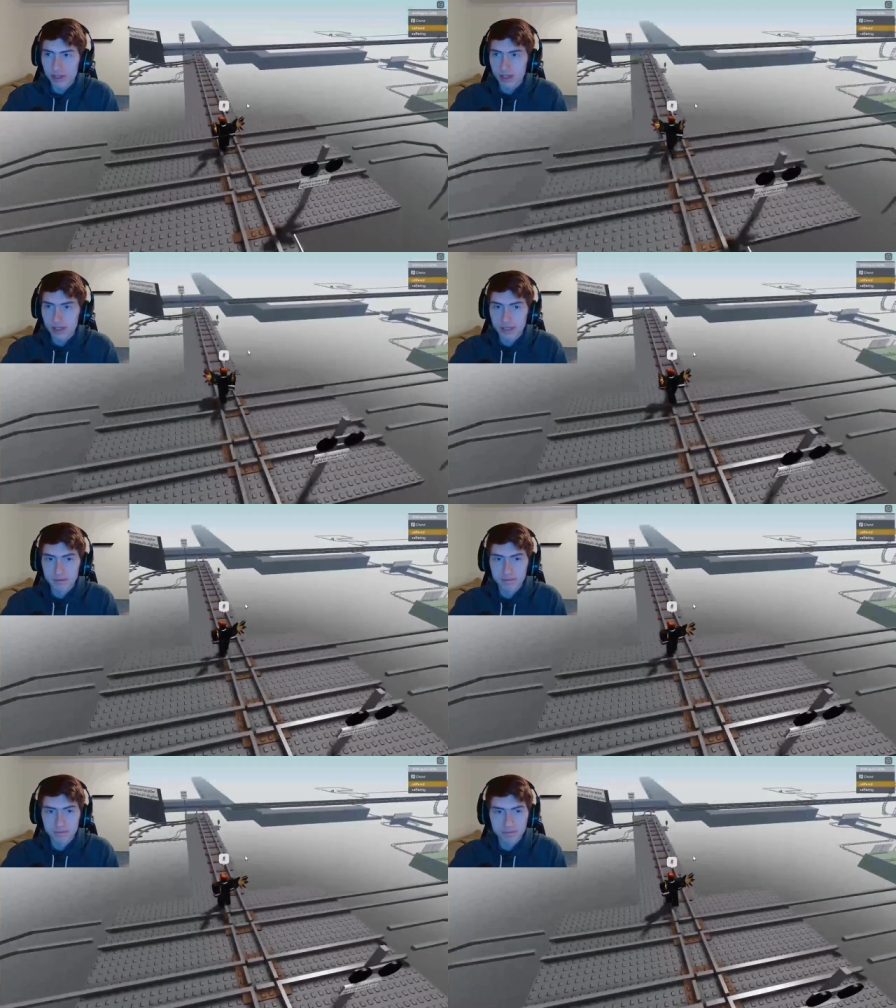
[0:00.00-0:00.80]

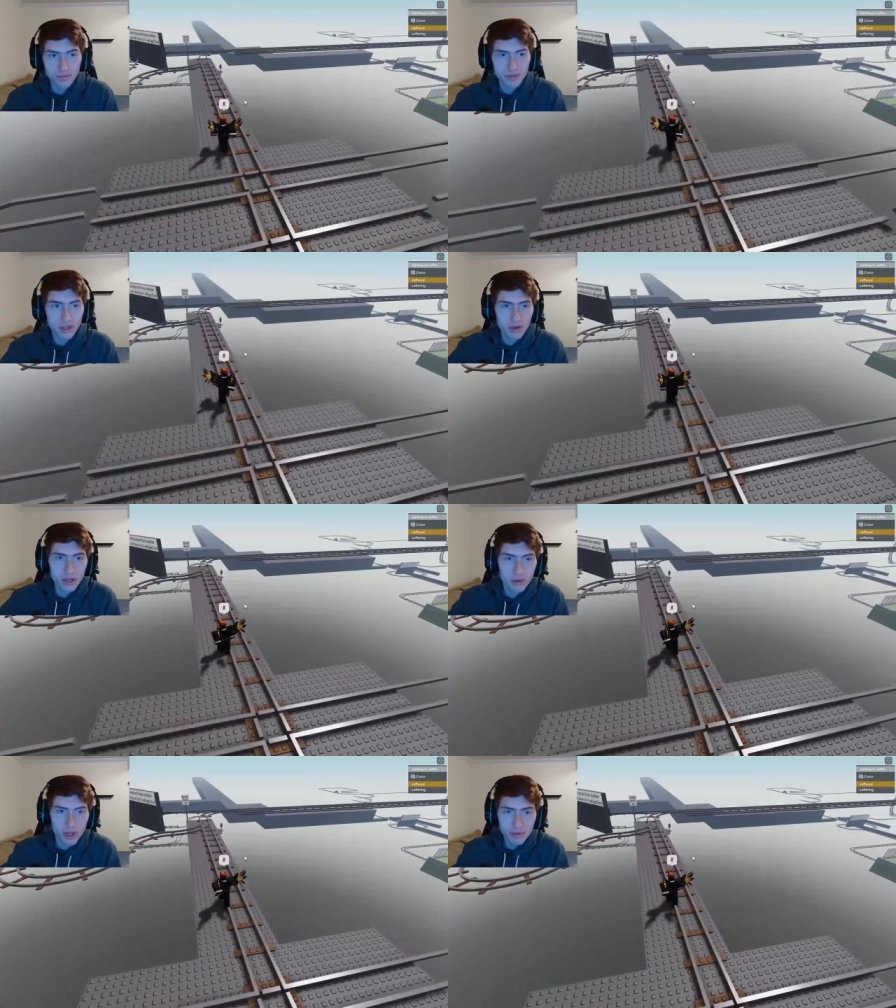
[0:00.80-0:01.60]
Um,
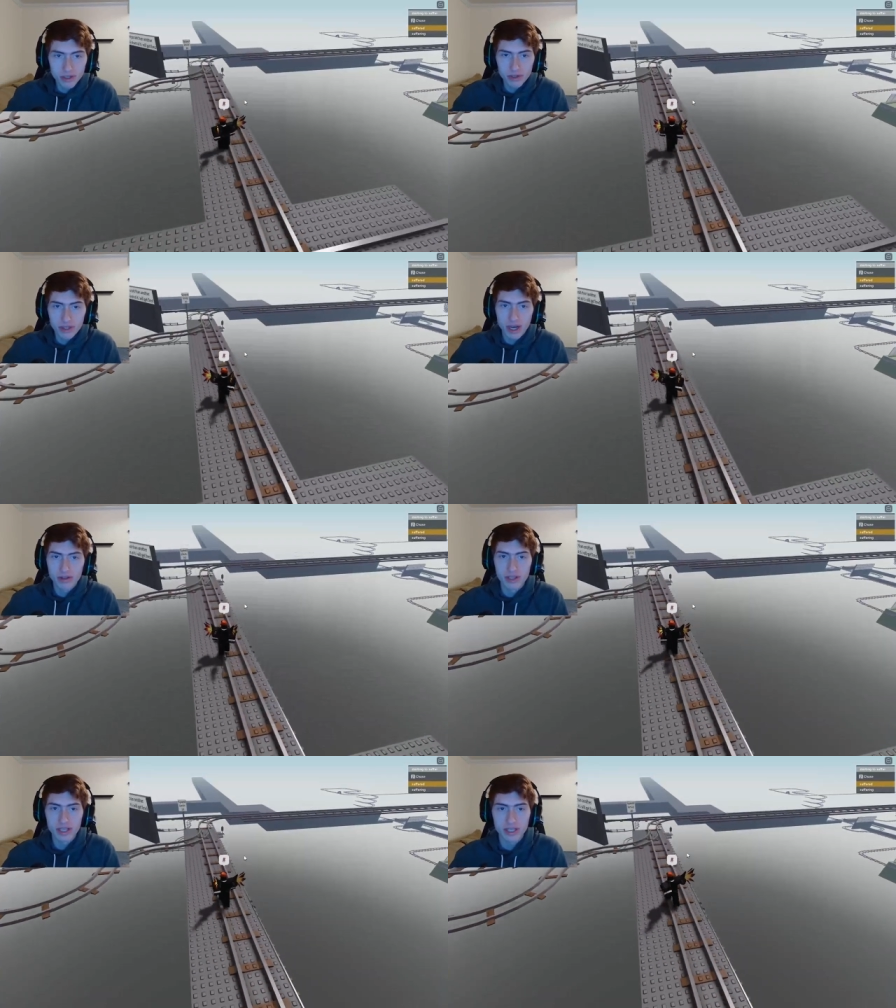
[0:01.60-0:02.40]
okay, well, I'm gonna go
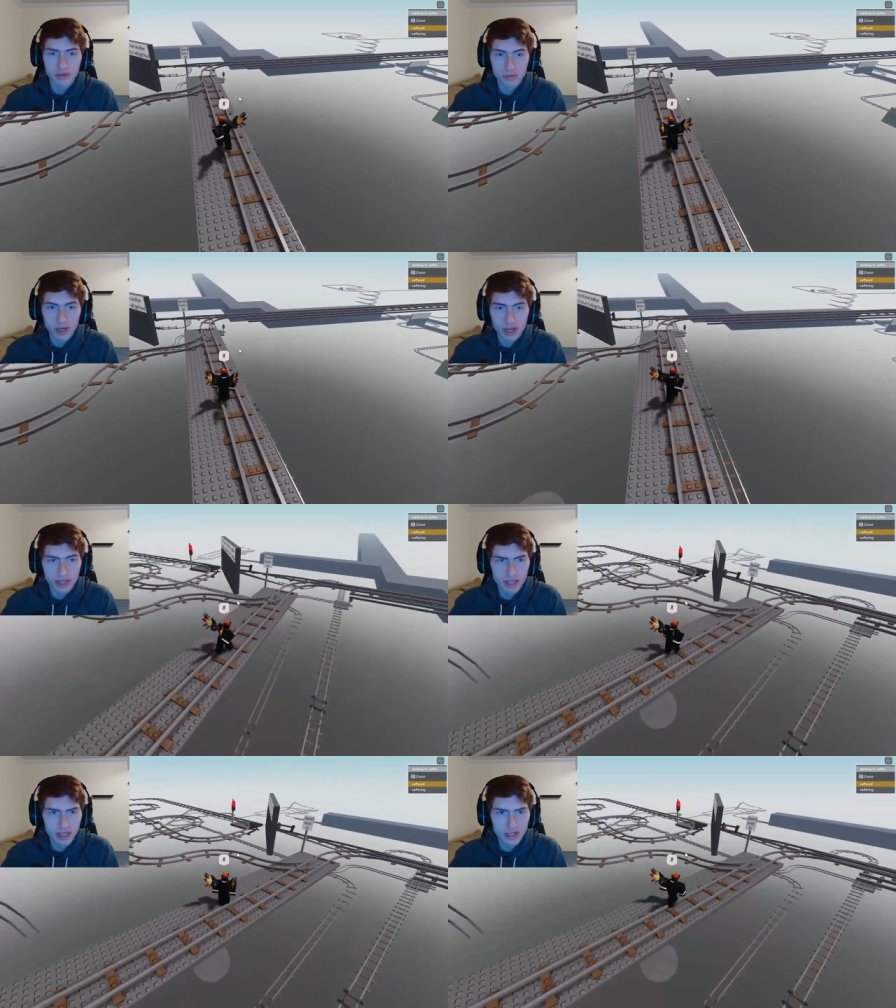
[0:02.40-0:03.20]
down this way
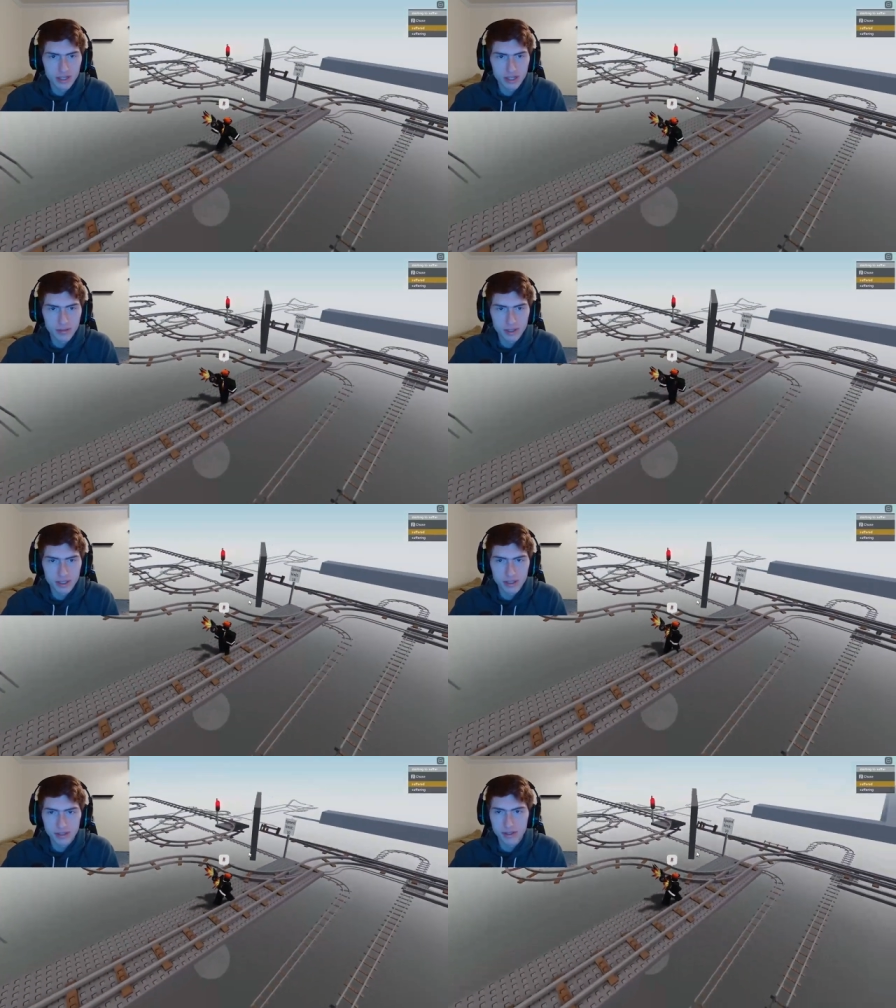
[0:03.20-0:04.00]
then. I
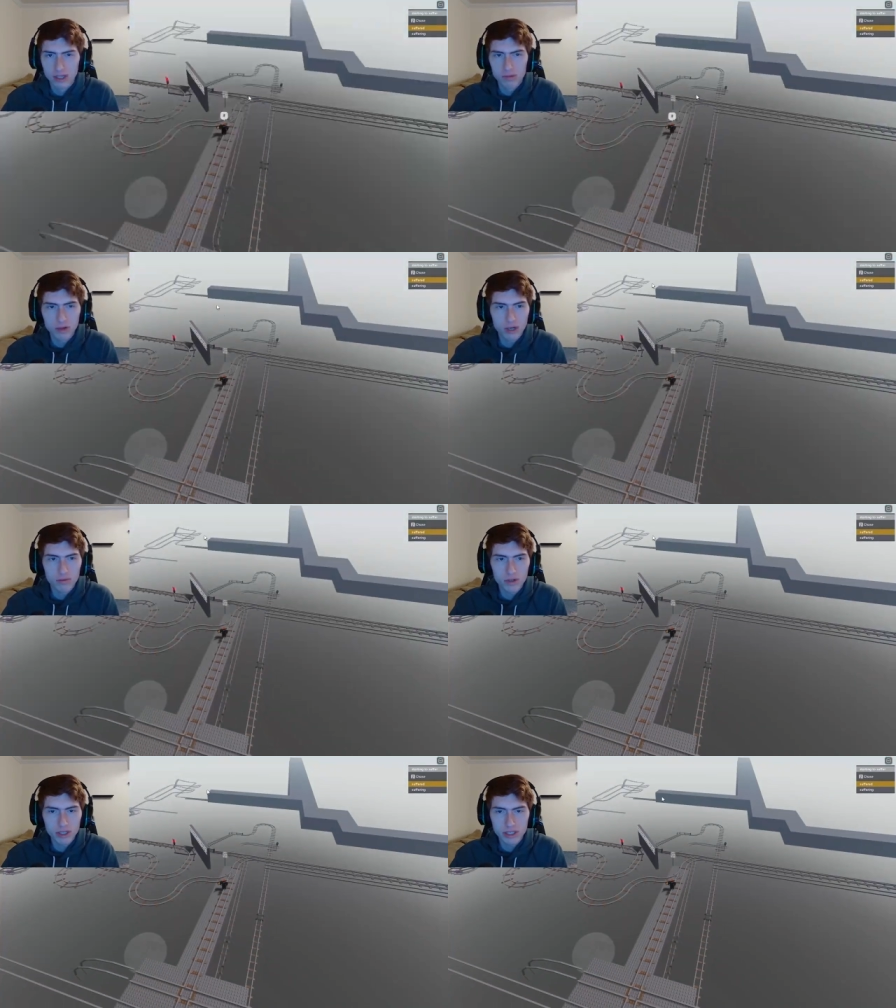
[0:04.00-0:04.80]
mean, I
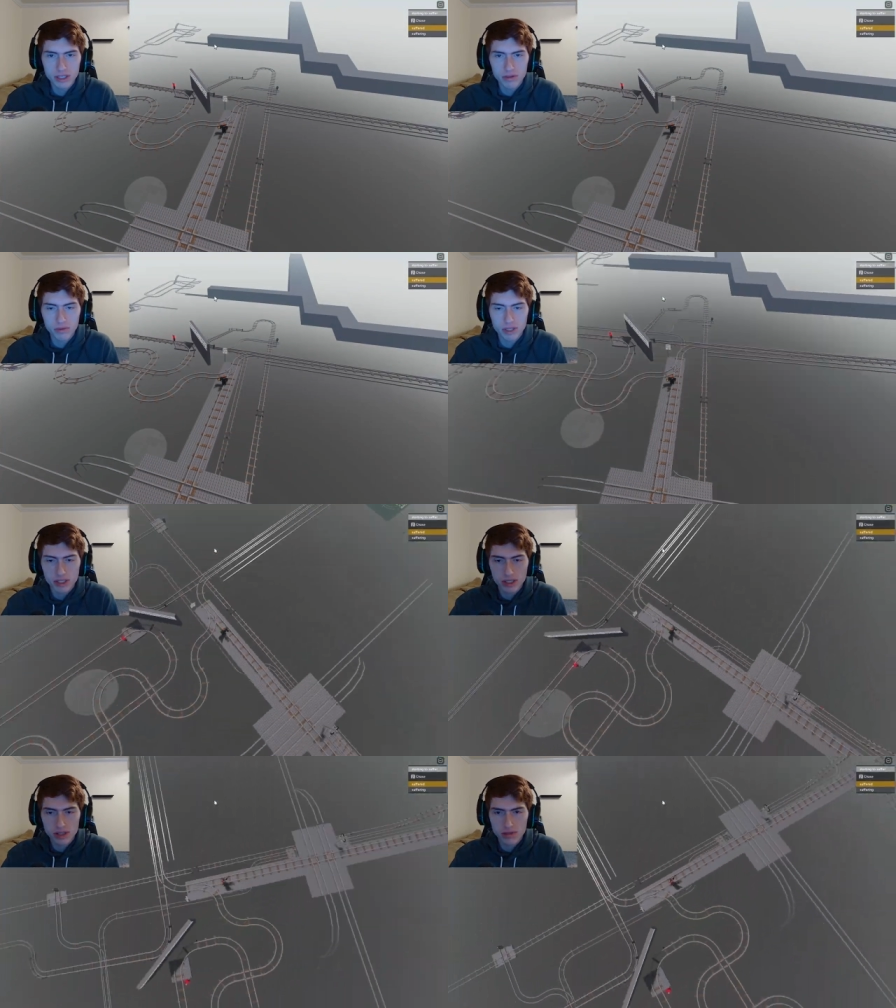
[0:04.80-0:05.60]
want to see
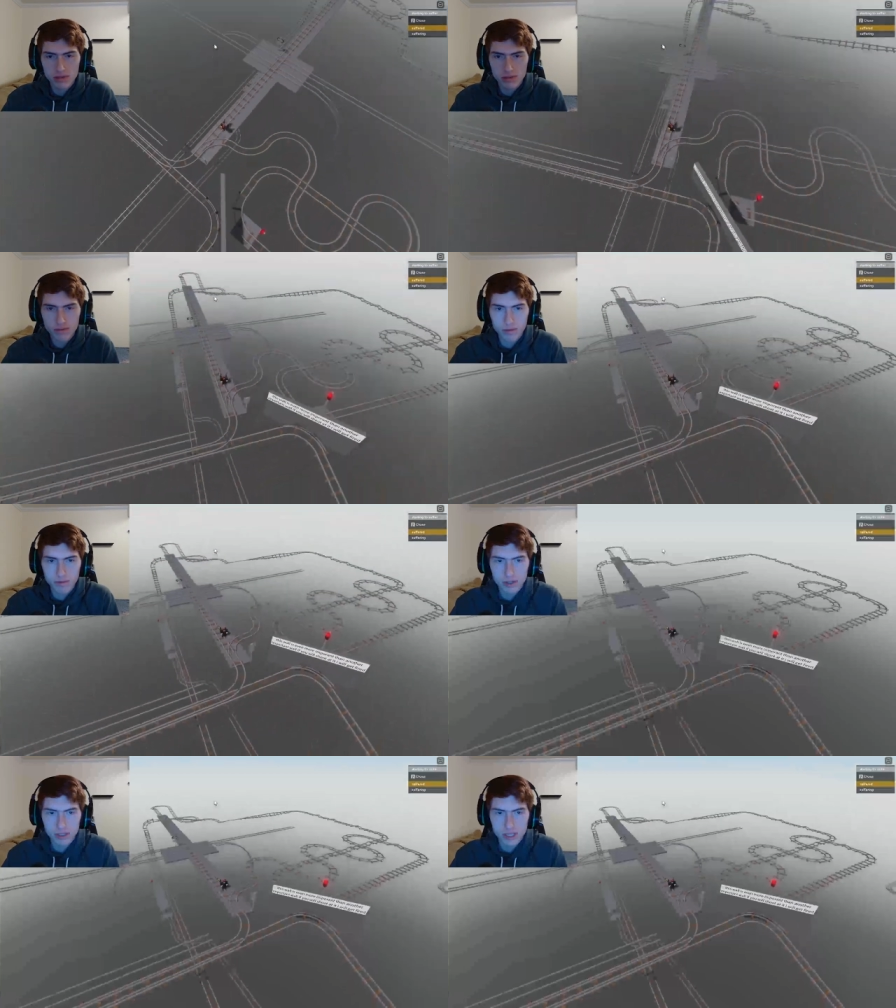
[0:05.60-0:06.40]
what's,
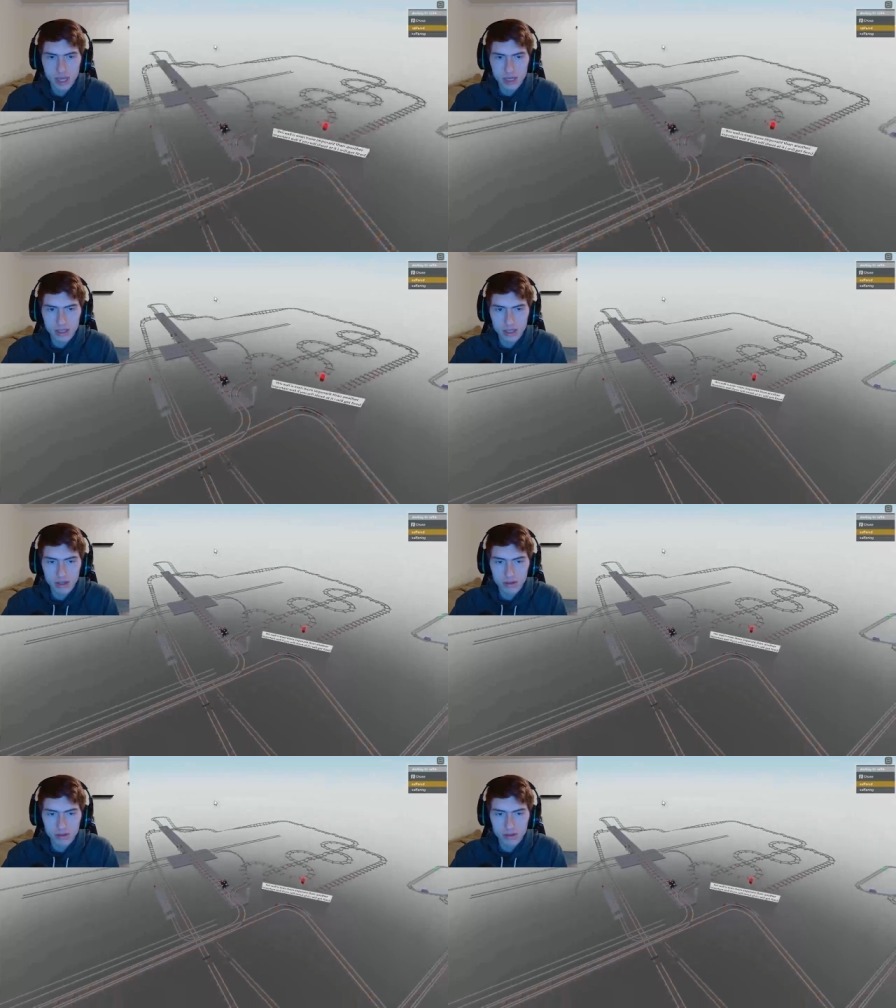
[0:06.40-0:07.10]
where does that go?